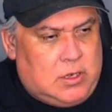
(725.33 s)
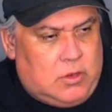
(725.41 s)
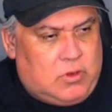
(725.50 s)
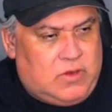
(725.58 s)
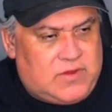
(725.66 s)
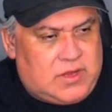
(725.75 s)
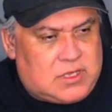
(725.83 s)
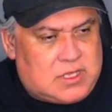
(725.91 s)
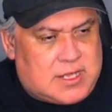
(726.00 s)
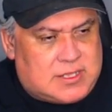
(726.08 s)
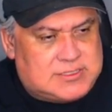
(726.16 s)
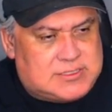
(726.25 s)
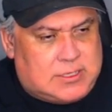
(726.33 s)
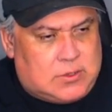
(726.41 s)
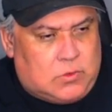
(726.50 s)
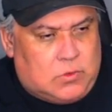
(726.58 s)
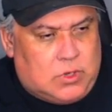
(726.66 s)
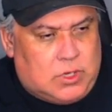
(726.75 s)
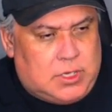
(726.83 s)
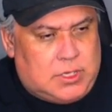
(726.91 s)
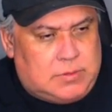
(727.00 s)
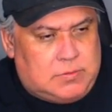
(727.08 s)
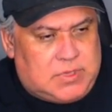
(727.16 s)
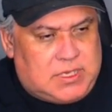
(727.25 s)
Rivian announced it
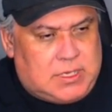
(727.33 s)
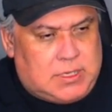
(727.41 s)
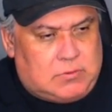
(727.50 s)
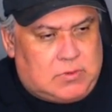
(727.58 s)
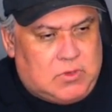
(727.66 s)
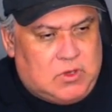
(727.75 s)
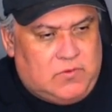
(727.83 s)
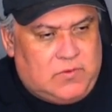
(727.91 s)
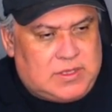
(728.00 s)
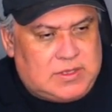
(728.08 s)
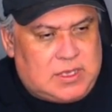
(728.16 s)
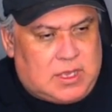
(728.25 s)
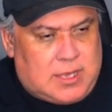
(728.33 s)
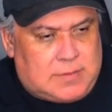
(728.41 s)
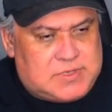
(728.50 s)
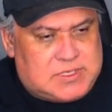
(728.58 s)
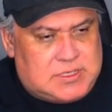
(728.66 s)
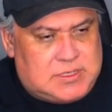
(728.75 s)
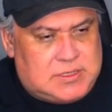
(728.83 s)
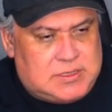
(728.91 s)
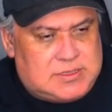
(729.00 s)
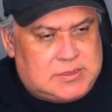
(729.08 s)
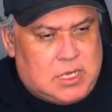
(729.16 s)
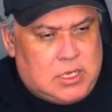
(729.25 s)
would be removing the option
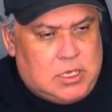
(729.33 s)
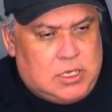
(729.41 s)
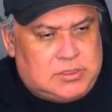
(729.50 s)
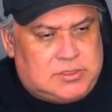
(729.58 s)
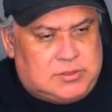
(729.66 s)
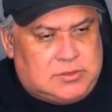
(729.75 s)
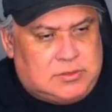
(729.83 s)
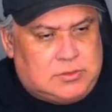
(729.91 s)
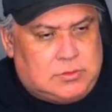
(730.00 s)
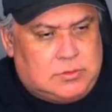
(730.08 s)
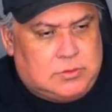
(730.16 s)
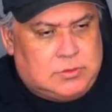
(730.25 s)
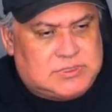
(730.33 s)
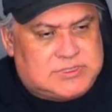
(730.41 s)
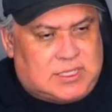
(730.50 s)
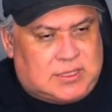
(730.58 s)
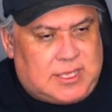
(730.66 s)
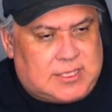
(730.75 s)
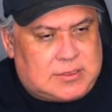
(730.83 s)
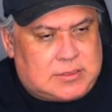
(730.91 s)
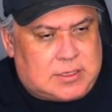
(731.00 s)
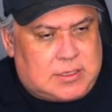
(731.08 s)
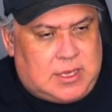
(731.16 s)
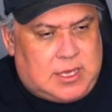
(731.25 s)
to select
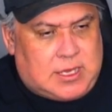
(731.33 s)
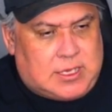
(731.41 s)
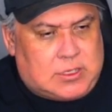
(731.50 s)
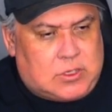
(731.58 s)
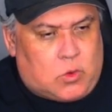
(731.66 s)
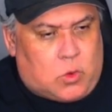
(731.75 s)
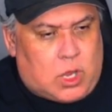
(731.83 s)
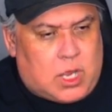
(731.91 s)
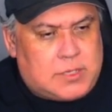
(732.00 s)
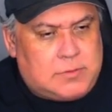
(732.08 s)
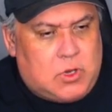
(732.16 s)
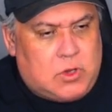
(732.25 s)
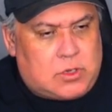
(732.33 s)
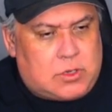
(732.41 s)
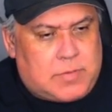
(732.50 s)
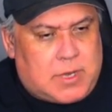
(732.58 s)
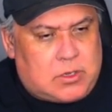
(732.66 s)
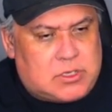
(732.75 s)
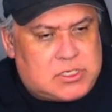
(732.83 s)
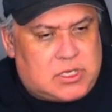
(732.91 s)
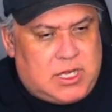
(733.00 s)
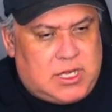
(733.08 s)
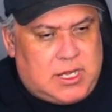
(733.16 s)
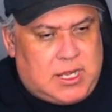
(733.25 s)
a quad motor
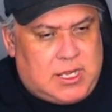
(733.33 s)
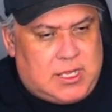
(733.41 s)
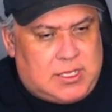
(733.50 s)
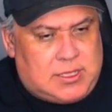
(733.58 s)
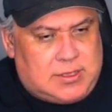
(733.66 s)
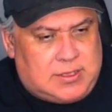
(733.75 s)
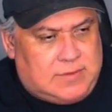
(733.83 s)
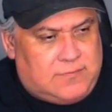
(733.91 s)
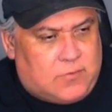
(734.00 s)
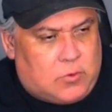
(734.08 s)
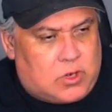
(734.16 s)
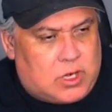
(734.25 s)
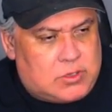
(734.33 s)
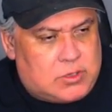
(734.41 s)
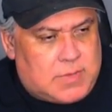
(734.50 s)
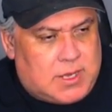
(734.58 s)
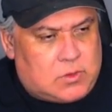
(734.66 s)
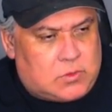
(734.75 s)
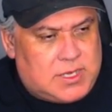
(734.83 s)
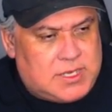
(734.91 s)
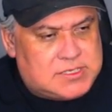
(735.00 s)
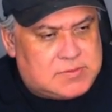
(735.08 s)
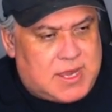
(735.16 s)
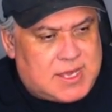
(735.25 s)
powertrain and the 400-mile
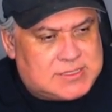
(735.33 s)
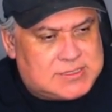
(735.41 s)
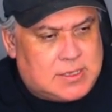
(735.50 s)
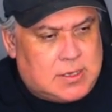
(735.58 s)
range max